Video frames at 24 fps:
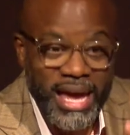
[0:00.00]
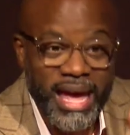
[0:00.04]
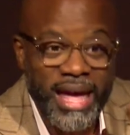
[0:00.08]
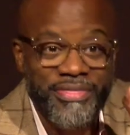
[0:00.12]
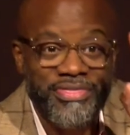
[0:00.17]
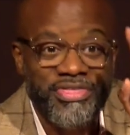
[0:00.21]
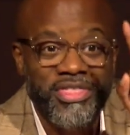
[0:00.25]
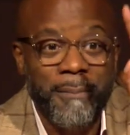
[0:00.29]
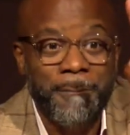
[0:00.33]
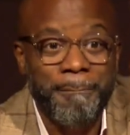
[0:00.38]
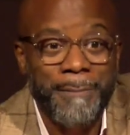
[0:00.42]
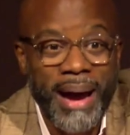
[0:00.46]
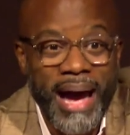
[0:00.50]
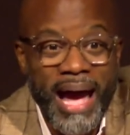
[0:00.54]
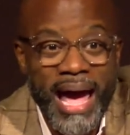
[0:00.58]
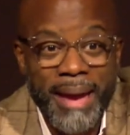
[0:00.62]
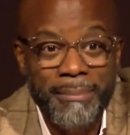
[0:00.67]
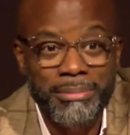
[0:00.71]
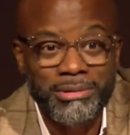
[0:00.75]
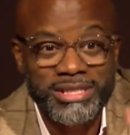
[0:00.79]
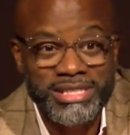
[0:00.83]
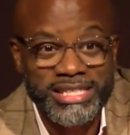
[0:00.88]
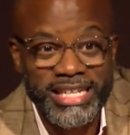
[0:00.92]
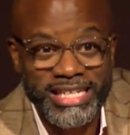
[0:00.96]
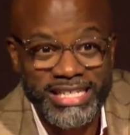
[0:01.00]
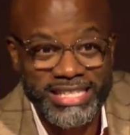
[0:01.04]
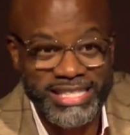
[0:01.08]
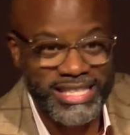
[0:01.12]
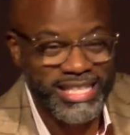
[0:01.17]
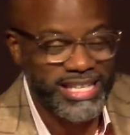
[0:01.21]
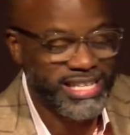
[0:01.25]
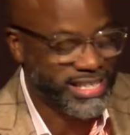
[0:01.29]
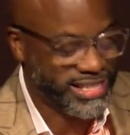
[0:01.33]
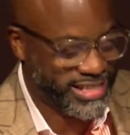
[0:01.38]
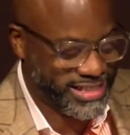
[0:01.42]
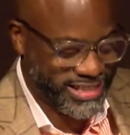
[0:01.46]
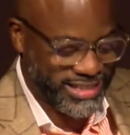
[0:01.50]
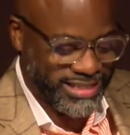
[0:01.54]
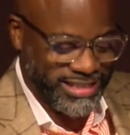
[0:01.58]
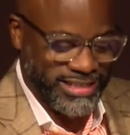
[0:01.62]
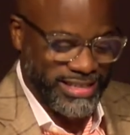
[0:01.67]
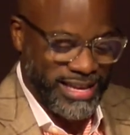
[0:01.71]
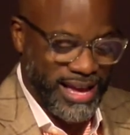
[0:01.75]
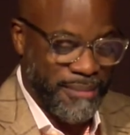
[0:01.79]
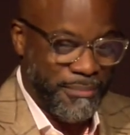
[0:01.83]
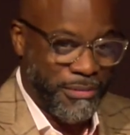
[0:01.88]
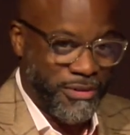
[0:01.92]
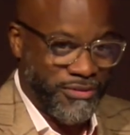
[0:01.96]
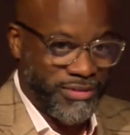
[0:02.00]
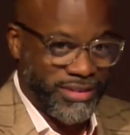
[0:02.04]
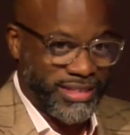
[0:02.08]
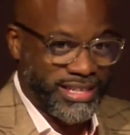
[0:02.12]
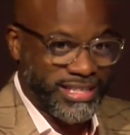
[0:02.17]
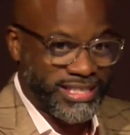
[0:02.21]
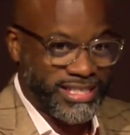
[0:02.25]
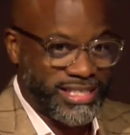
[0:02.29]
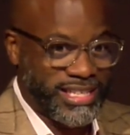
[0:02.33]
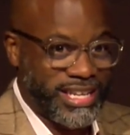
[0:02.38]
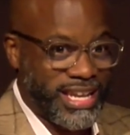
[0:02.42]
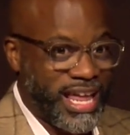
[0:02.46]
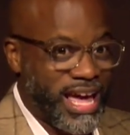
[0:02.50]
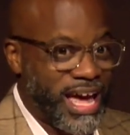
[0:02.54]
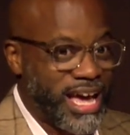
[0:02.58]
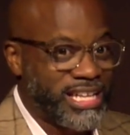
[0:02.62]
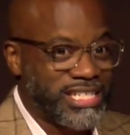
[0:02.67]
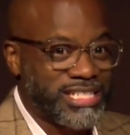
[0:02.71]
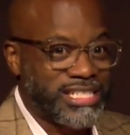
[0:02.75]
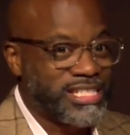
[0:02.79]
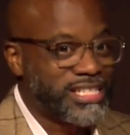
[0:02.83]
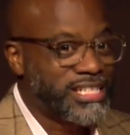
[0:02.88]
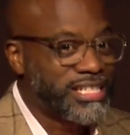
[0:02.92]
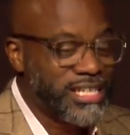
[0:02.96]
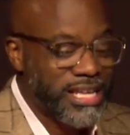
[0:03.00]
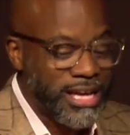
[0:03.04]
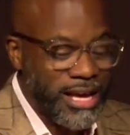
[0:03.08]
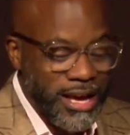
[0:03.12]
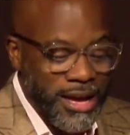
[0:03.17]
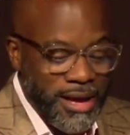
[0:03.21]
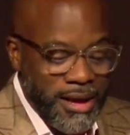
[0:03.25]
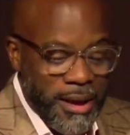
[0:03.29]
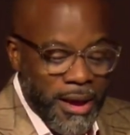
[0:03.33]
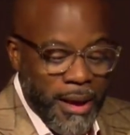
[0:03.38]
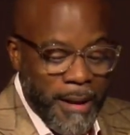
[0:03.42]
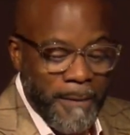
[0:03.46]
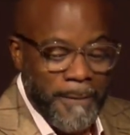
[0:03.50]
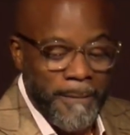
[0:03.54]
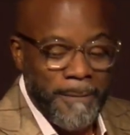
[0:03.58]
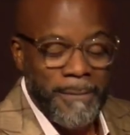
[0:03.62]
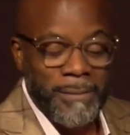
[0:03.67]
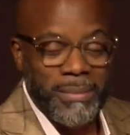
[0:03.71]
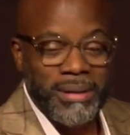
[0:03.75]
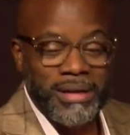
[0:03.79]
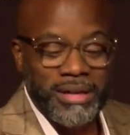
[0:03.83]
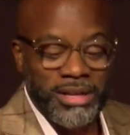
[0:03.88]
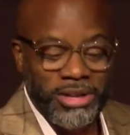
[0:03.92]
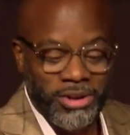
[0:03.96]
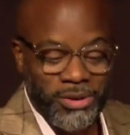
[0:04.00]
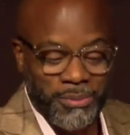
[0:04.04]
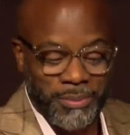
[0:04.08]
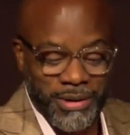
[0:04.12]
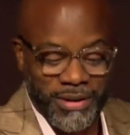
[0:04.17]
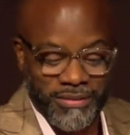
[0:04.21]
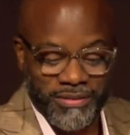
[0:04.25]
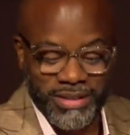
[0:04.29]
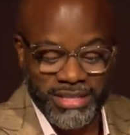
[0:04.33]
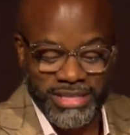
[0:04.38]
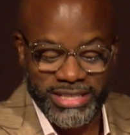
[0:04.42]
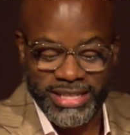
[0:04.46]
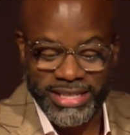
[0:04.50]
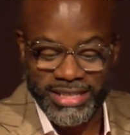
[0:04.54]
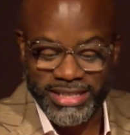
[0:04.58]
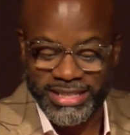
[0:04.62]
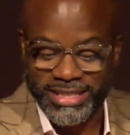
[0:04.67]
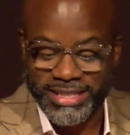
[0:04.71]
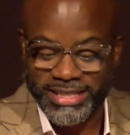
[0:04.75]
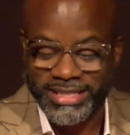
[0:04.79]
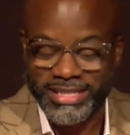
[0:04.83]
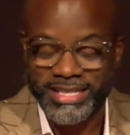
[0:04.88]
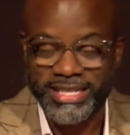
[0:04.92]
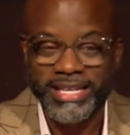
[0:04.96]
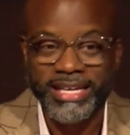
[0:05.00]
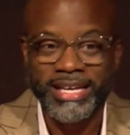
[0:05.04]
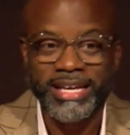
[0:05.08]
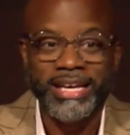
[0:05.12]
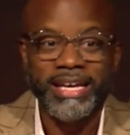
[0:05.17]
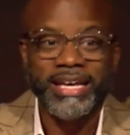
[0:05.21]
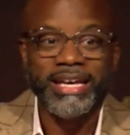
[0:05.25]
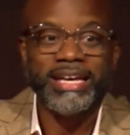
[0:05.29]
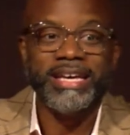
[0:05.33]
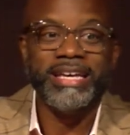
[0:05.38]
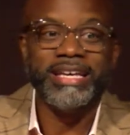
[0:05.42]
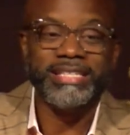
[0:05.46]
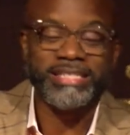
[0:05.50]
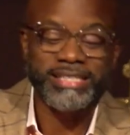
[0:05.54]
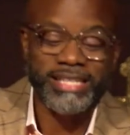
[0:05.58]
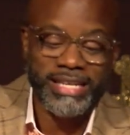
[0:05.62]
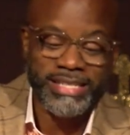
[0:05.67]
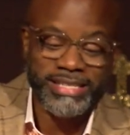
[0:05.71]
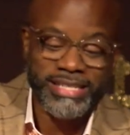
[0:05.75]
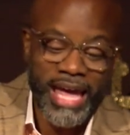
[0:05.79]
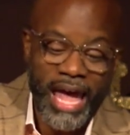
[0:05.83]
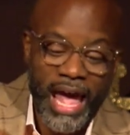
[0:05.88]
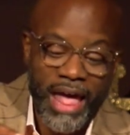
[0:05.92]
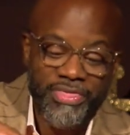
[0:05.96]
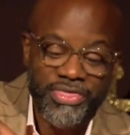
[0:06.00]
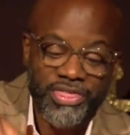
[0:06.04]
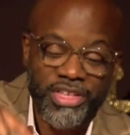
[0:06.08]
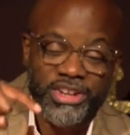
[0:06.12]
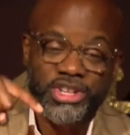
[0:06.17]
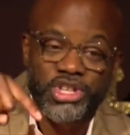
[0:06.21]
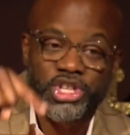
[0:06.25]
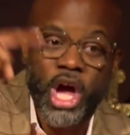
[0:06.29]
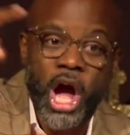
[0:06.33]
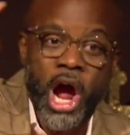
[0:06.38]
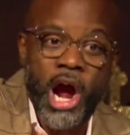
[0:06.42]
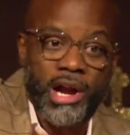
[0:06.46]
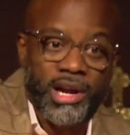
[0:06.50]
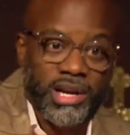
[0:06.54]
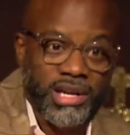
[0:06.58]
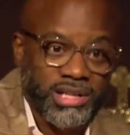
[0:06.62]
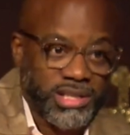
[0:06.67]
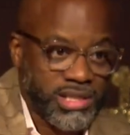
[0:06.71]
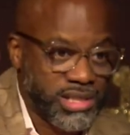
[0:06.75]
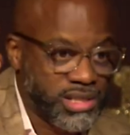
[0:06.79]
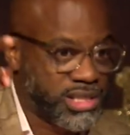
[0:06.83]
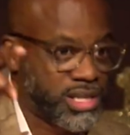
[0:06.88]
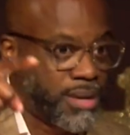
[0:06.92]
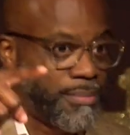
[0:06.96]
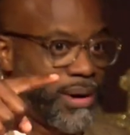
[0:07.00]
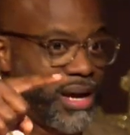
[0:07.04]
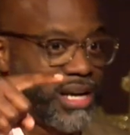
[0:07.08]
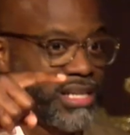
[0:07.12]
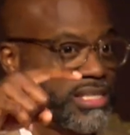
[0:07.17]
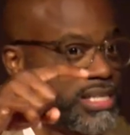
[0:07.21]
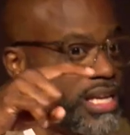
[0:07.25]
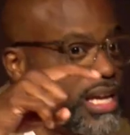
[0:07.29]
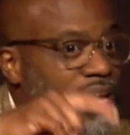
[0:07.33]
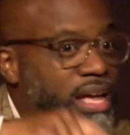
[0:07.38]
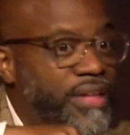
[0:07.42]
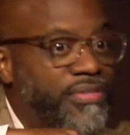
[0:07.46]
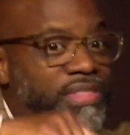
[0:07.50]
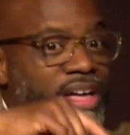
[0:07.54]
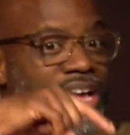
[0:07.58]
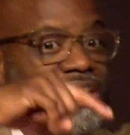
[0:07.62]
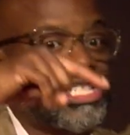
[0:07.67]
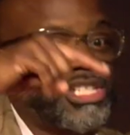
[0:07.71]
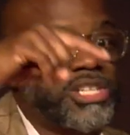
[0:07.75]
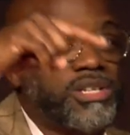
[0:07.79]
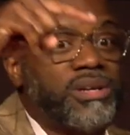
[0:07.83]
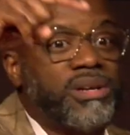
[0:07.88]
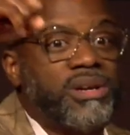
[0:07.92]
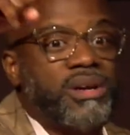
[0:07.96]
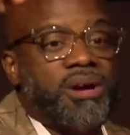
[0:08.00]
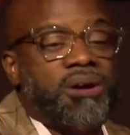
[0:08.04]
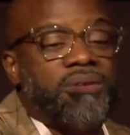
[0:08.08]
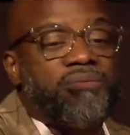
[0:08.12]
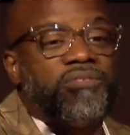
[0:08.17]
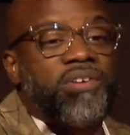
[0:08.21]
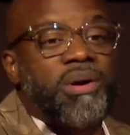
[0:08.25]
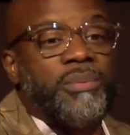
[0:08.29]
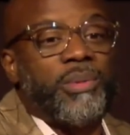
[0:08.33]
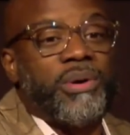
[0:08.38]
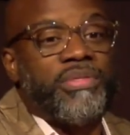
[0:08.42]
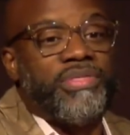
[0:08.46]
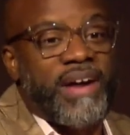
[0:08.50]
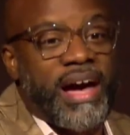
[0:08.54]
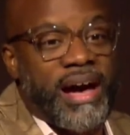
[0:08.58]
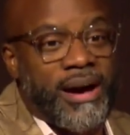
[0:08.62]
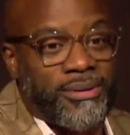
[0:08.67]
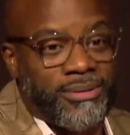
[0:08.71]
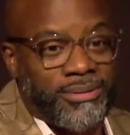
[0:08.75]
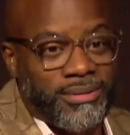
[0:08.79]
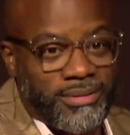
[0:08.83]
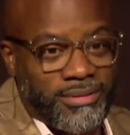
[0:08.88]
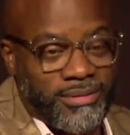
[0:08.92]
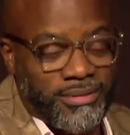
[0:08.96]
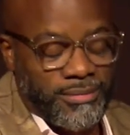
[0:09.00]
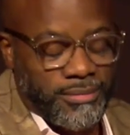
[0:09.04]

And the Bible says this. I'm gonna read this the last little bit of the sentence. It says, and the darkness, somebody say, and that's from without.